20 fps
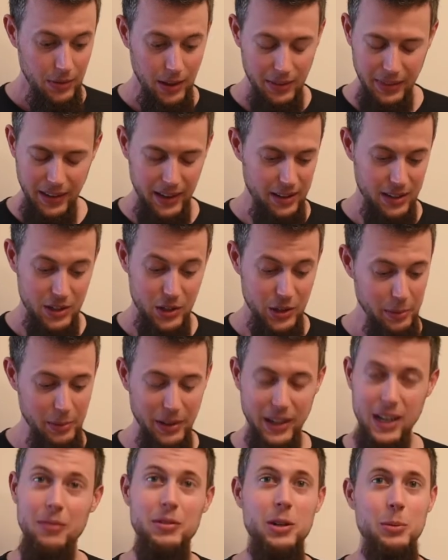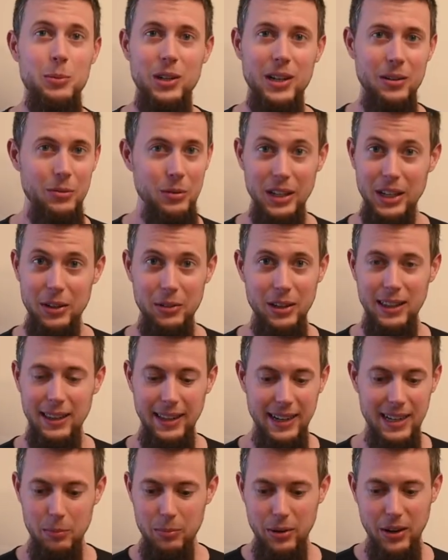they're extremely comfortable. I really, really
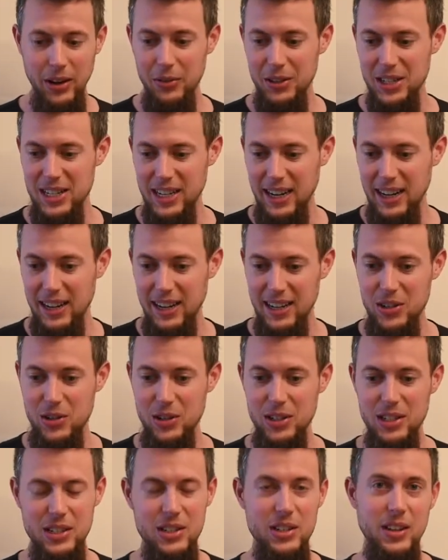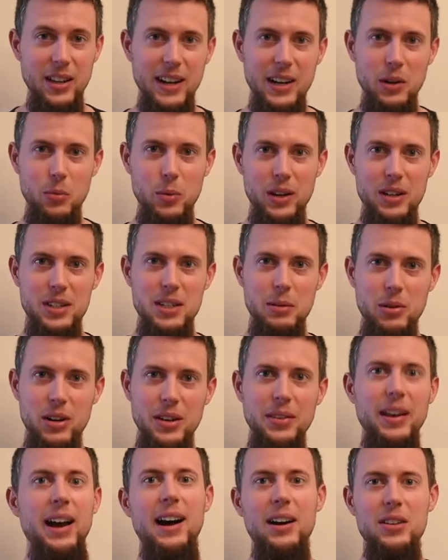like them. Part of the reason I got extras is so that I can wear some
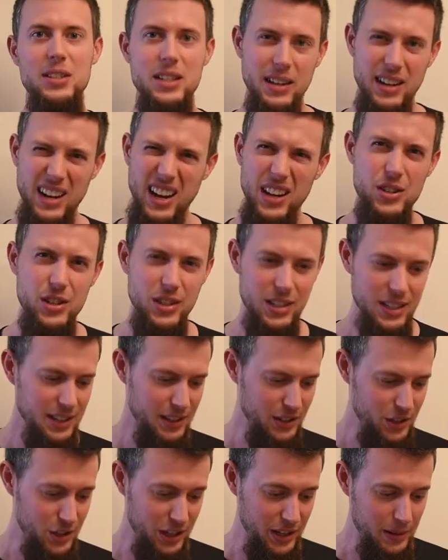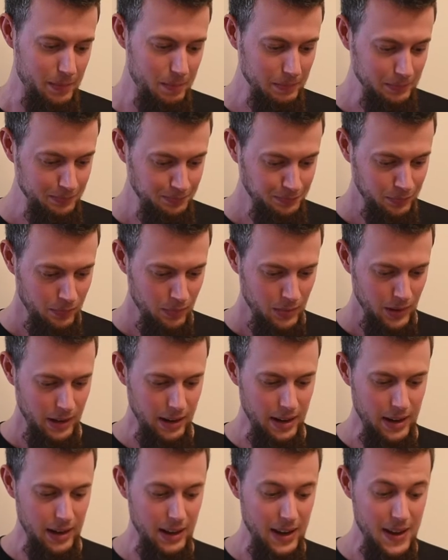around the house and not just to the gym.
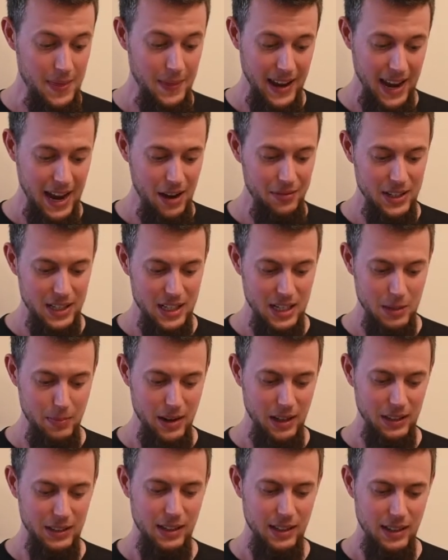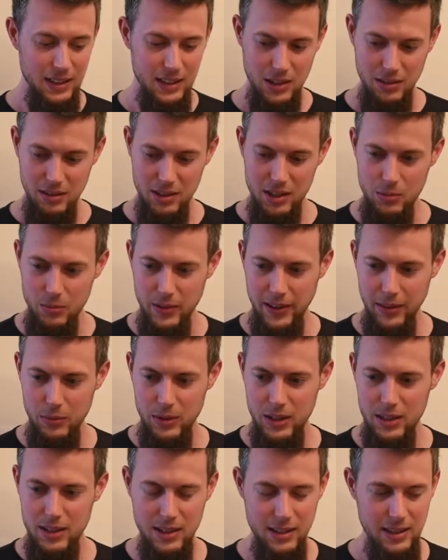Uh, and they haven't smelled yet, so this is one of the
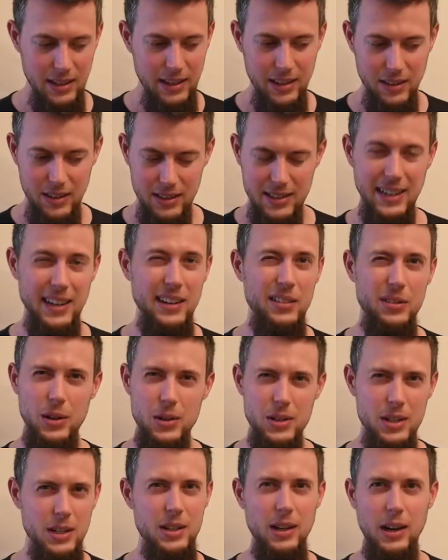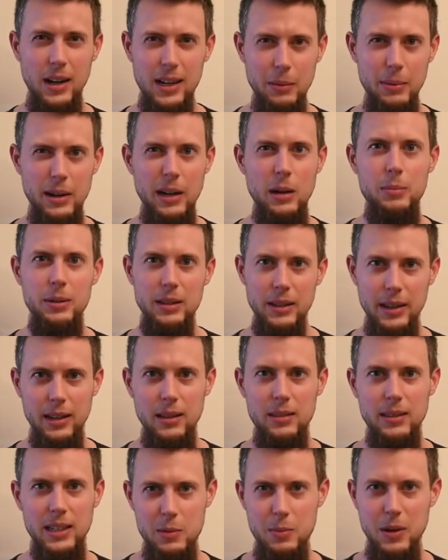ones I know it's kind of gross to talk about, but
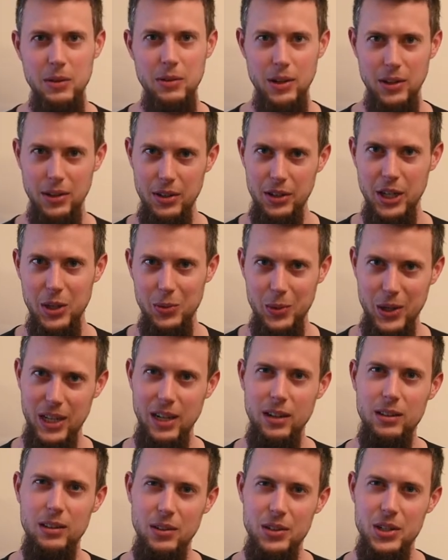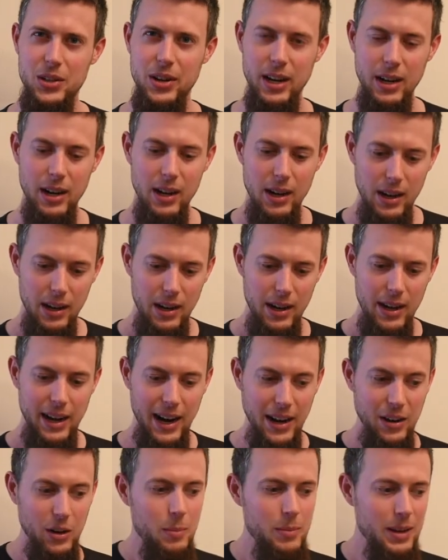like, let's be real, they're your workout clothes, right?
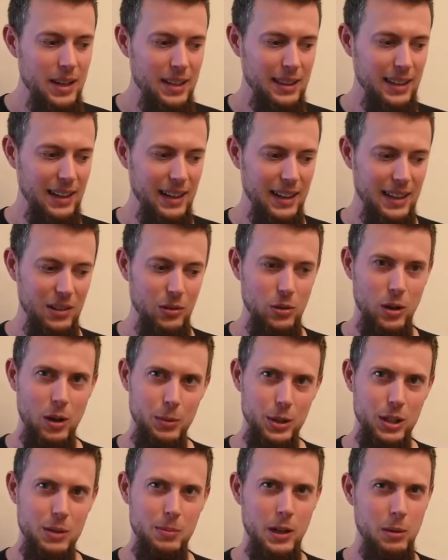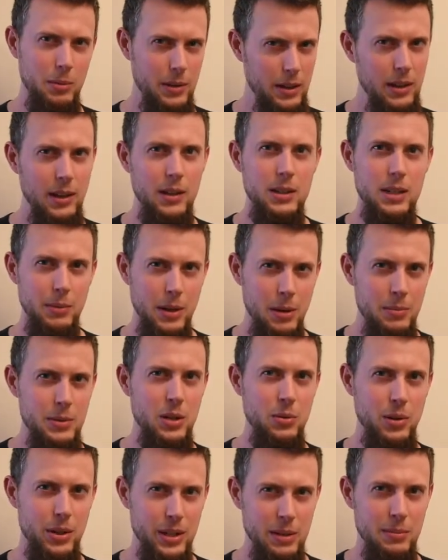And I don't mean like normal smell, but you know how sometimes
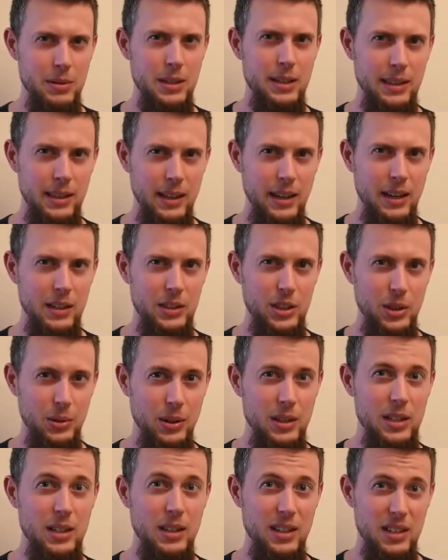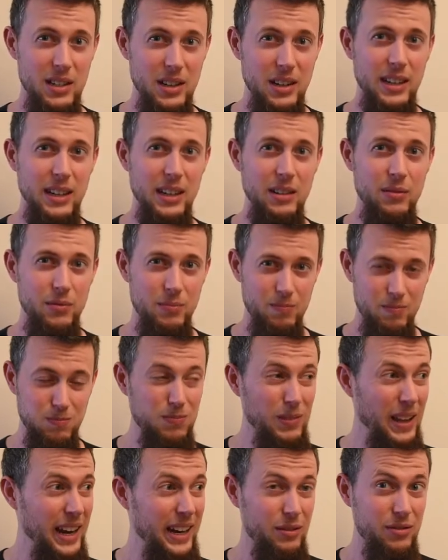you wear some synthetic shorts and they start getting
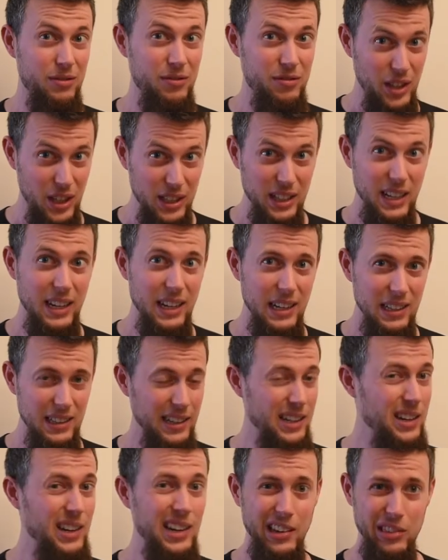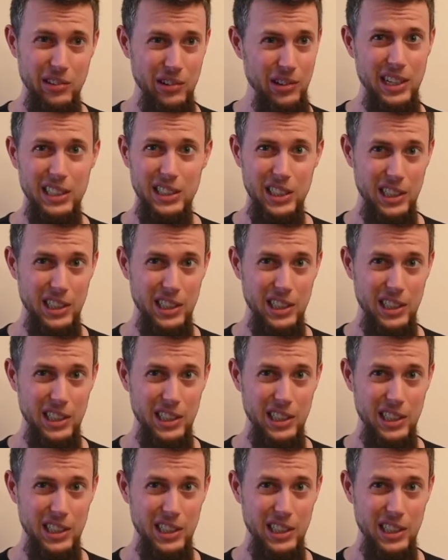like funky, like you got to throw that